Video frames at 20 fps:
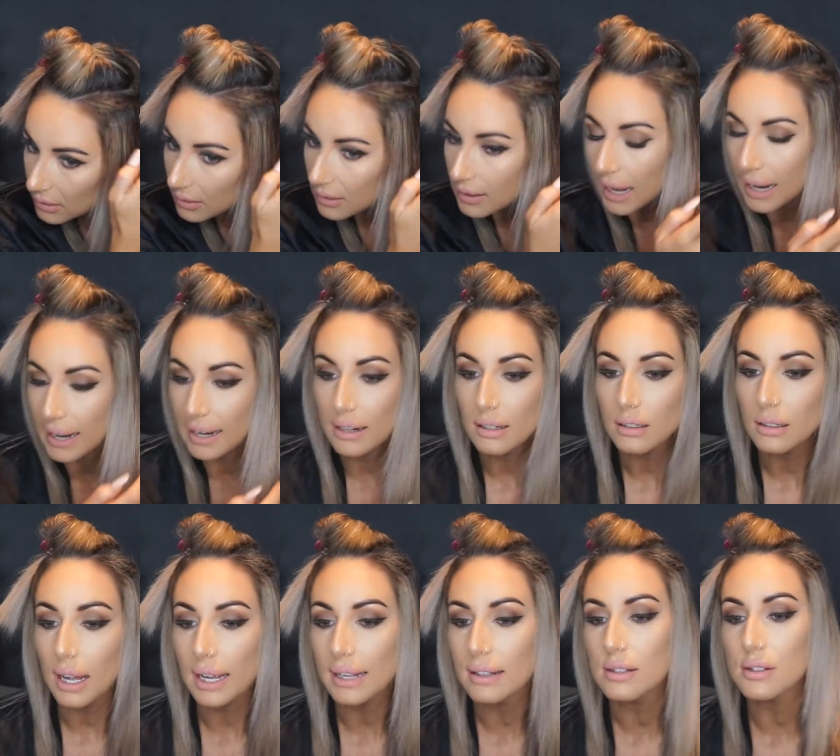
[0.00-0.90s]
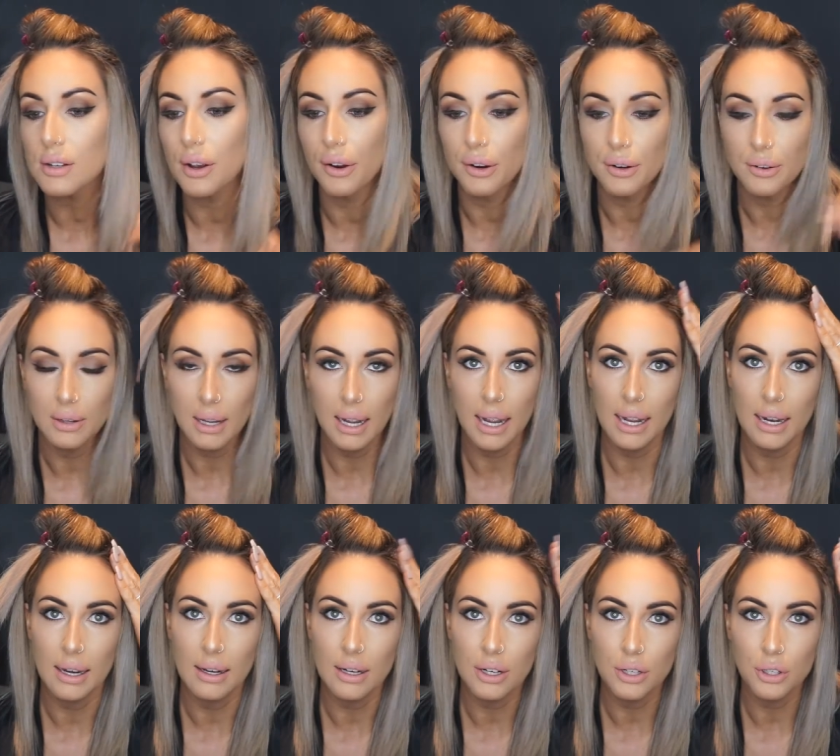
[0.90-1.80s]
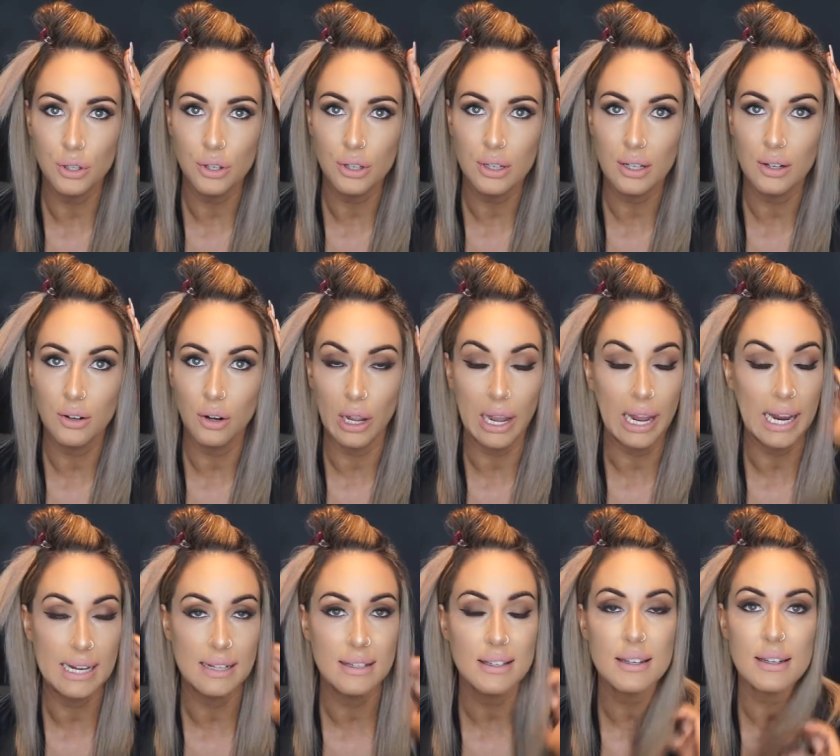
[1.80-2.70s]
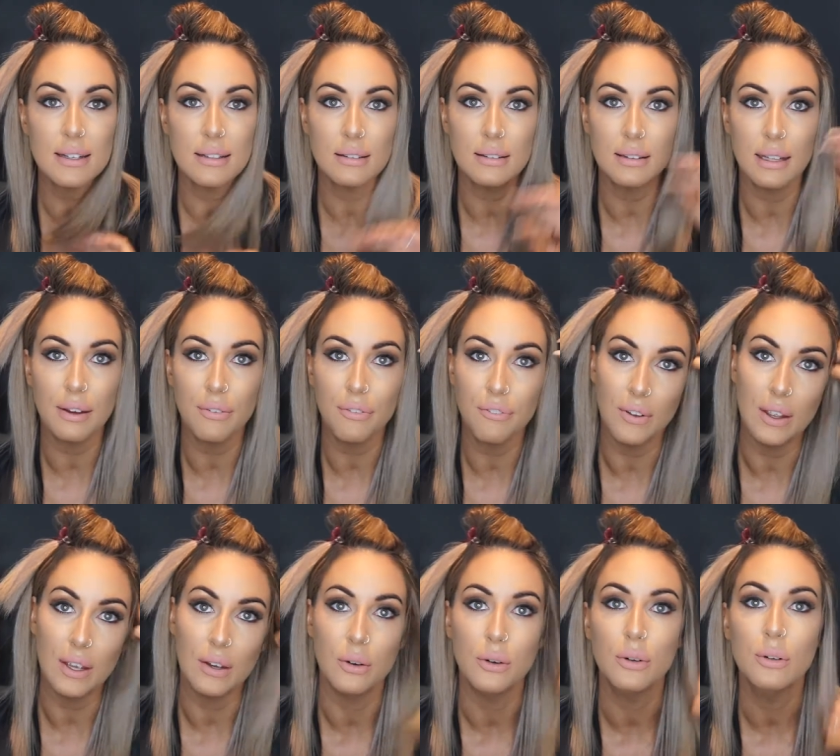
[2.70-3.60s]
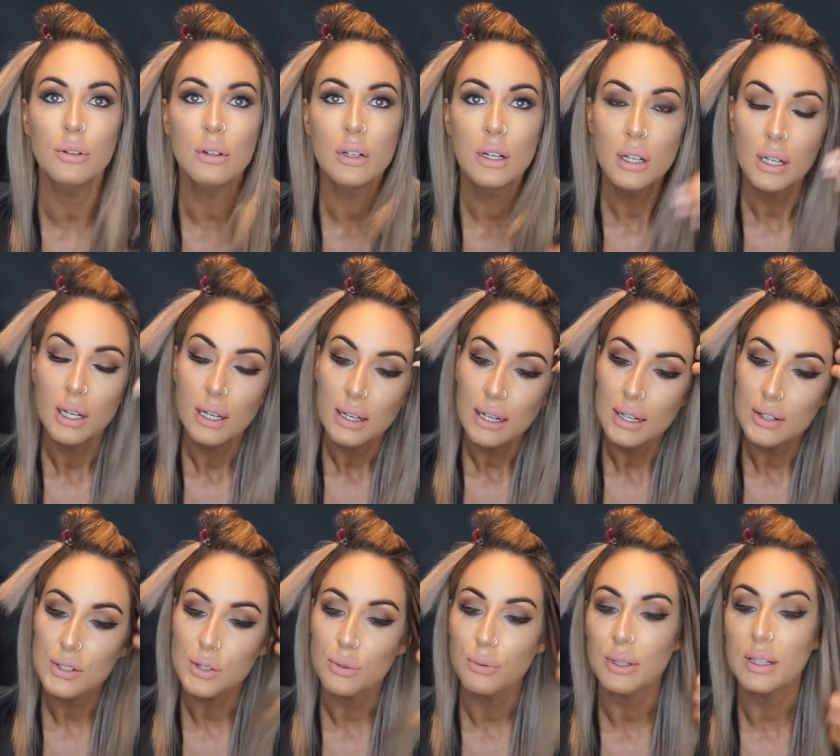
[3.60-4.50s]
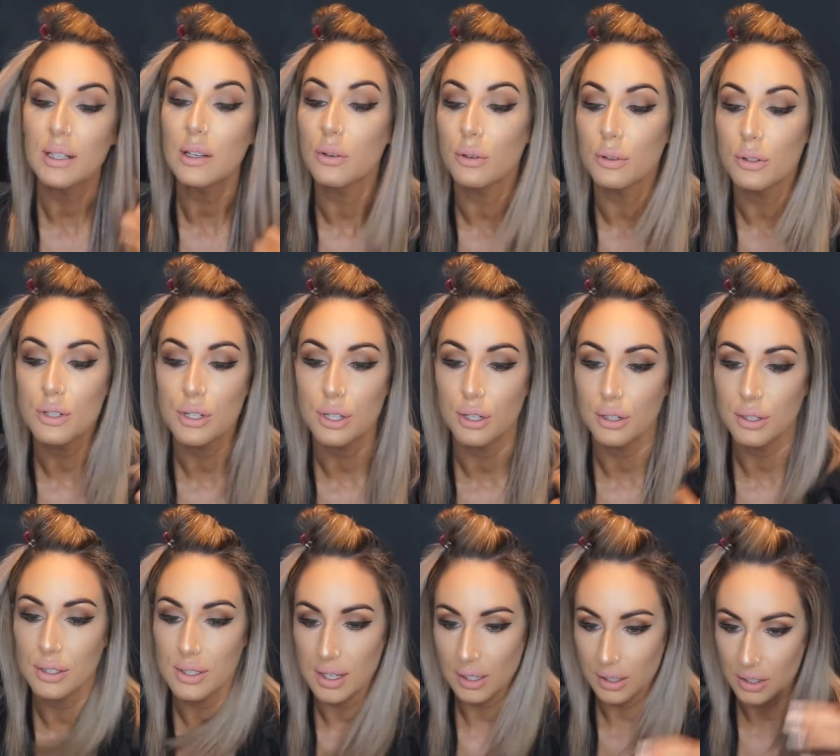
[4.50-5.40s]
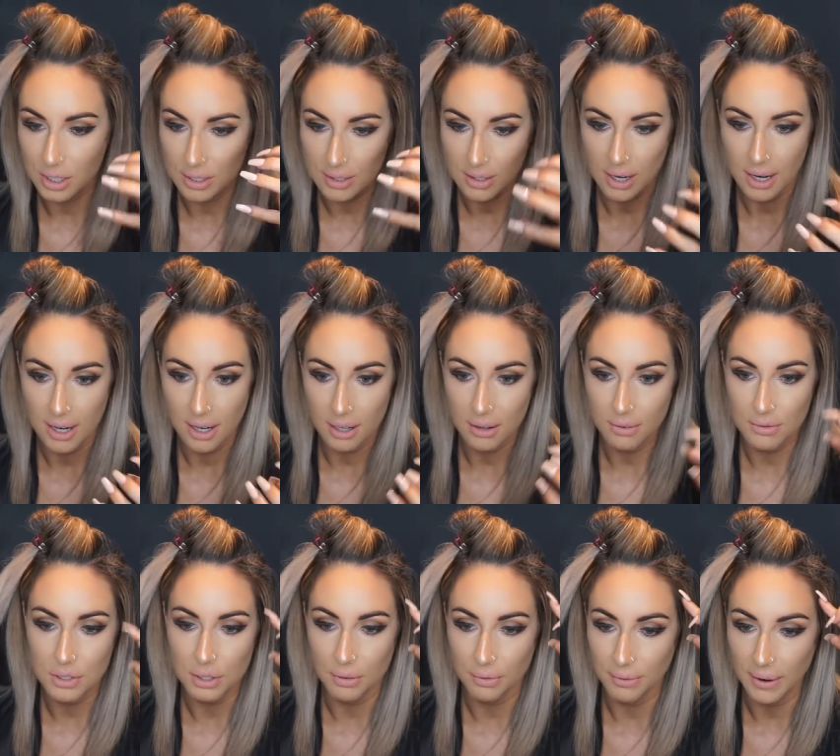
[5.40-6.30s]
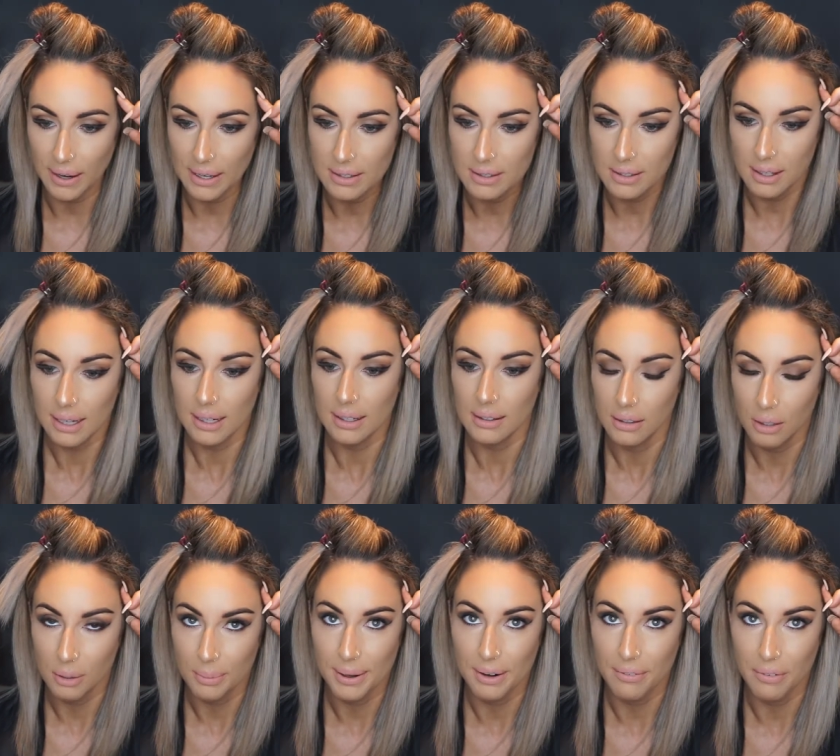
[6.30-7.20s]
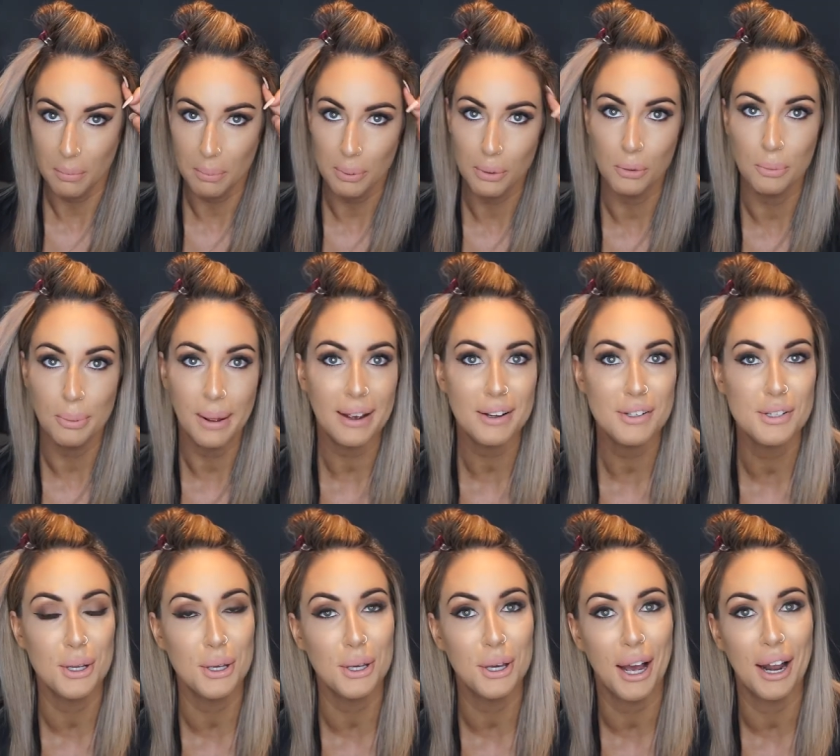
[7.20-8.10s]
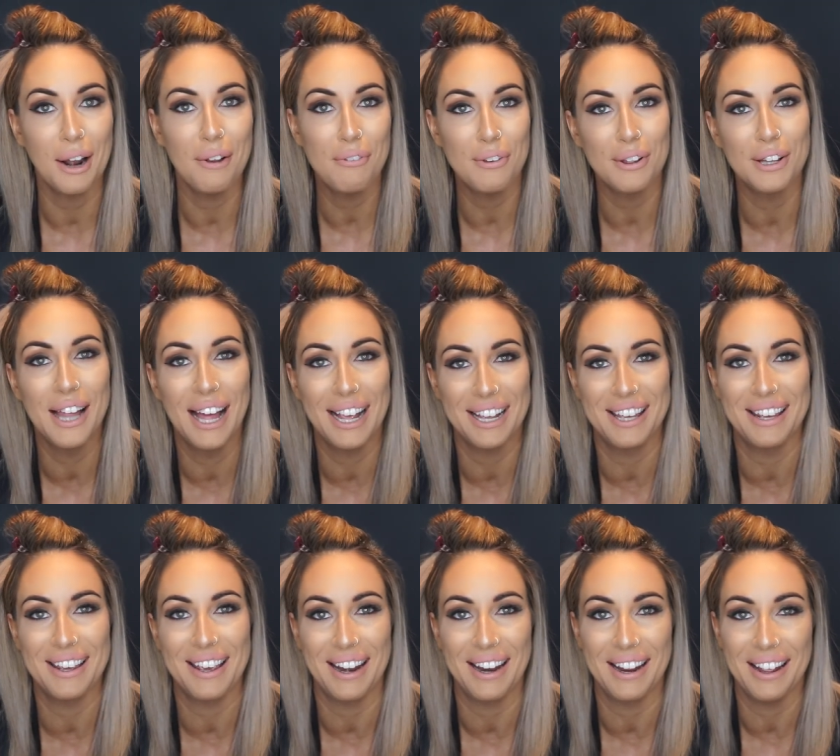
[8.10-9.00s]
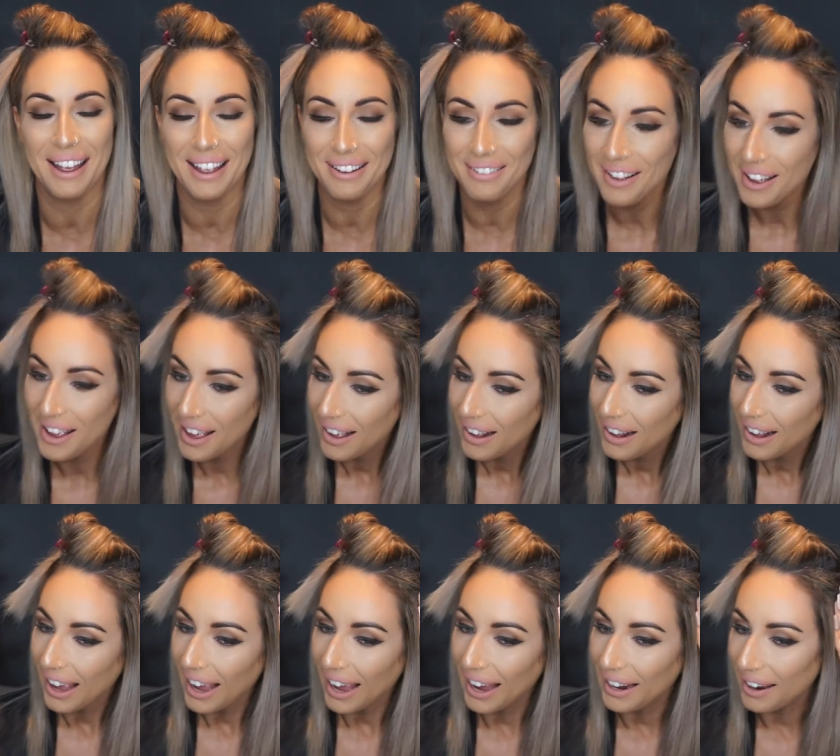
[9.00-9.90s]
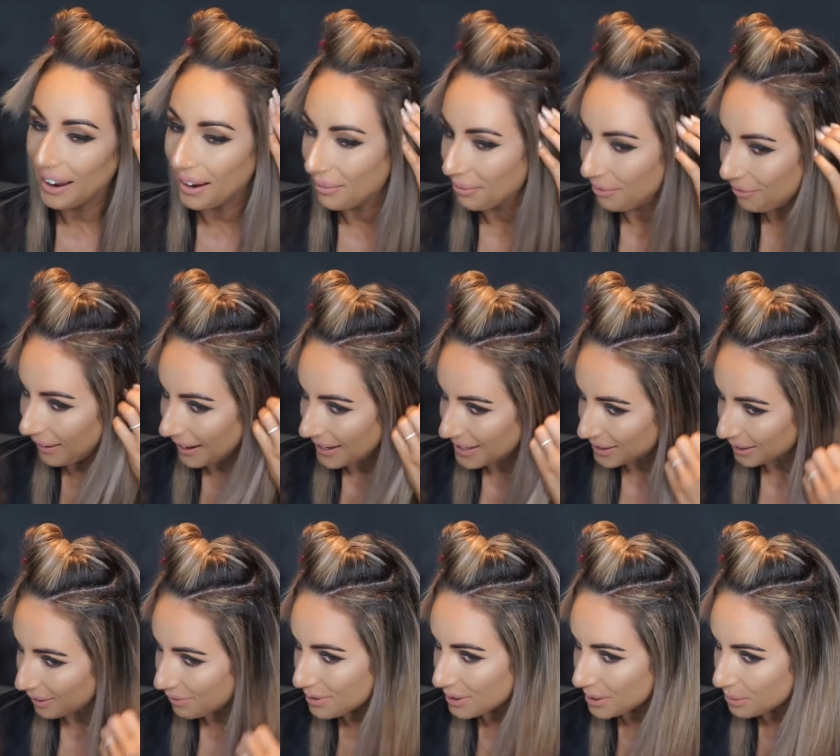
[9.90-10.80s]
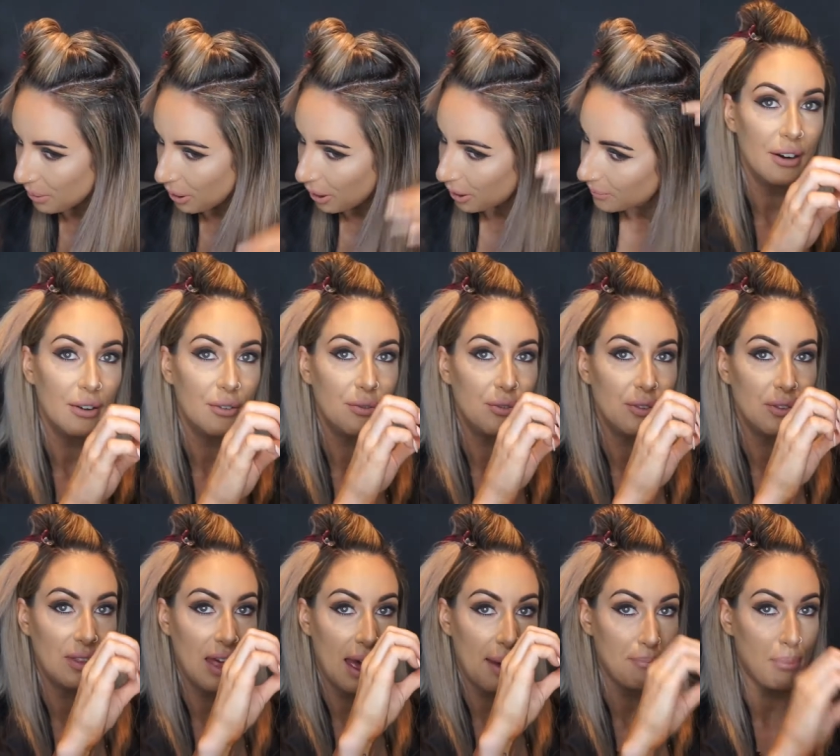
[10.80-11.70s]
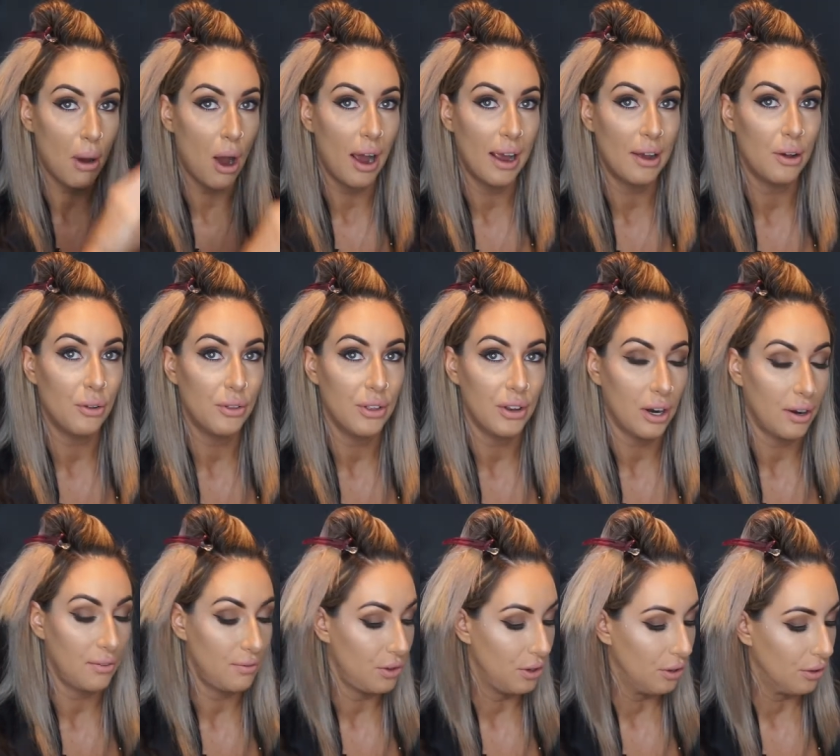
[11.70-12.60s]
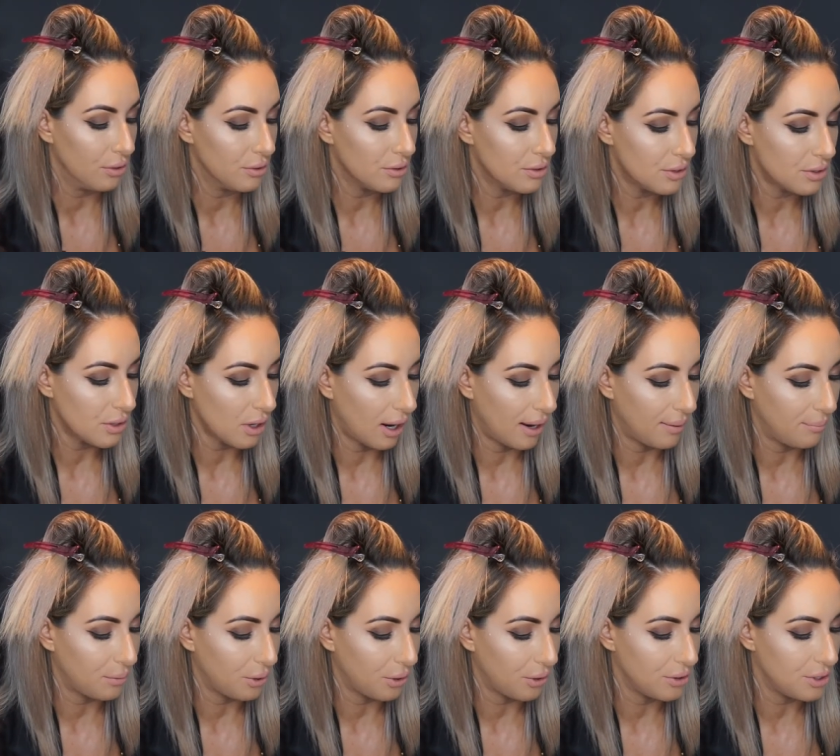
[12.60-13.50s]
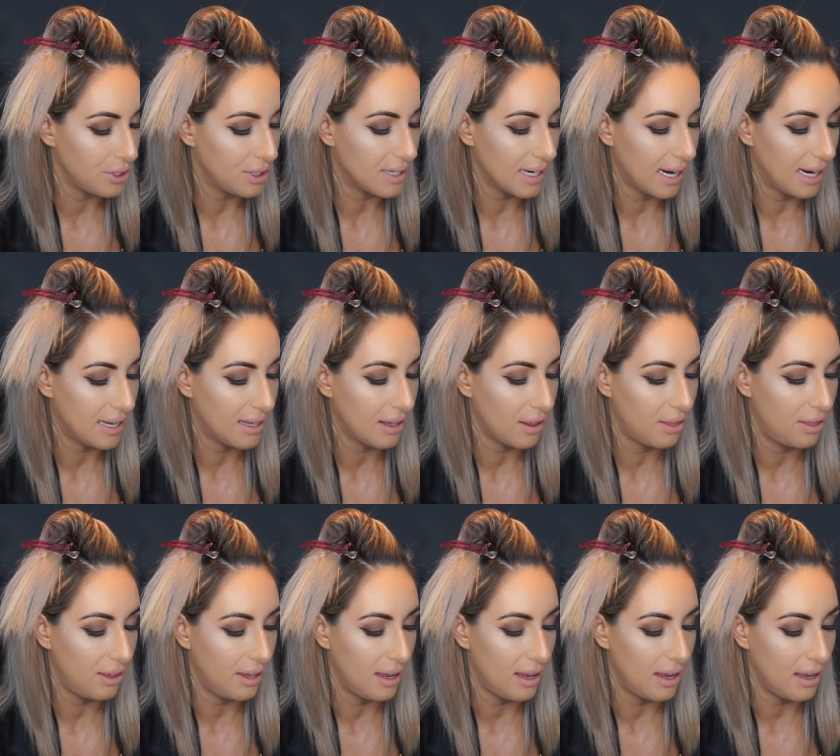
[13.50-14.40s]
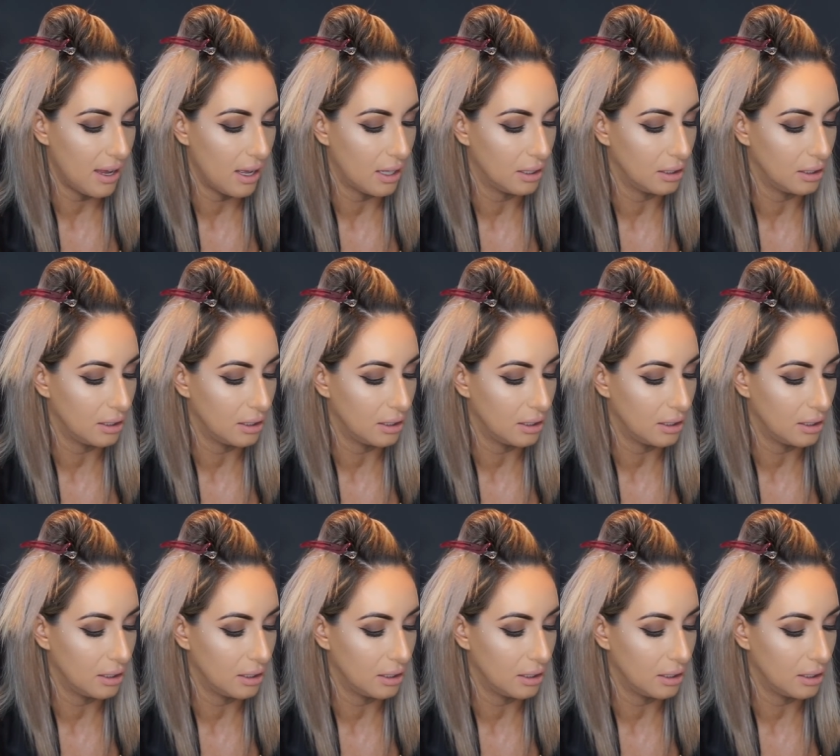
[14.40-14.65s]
that in like so. And you can instantly feel, it's really good too because it just kind of gives your face like a little bit of a pullback, so you kind of feel like you're getting a facelift as well. Out of that pile that I've used, I'm going to take the